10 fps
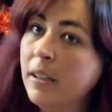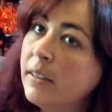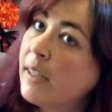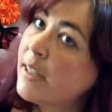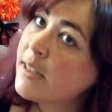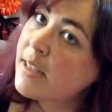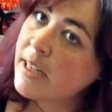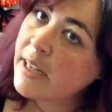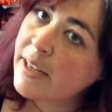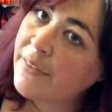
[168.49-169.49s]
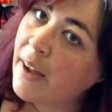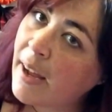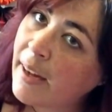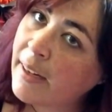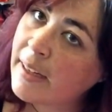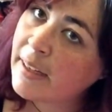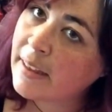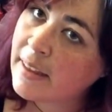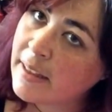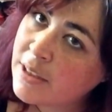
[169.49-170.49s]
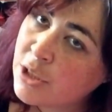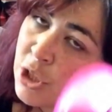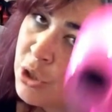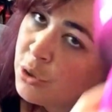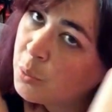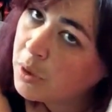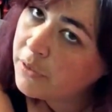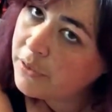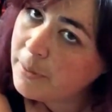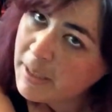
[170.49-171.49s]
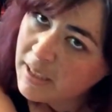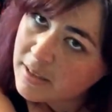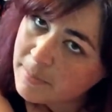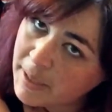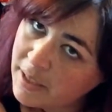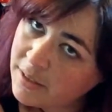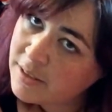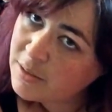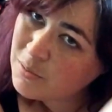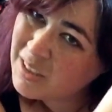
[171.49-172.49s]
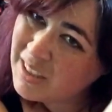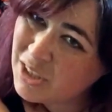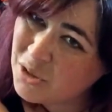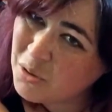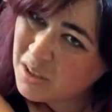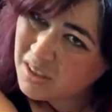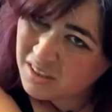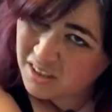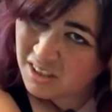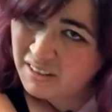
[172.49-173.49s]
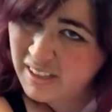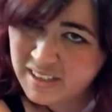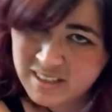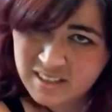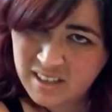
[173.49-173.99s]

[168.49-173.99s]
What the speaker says: Let's see if I can get this to work for me, because my hair is really short, so like I said,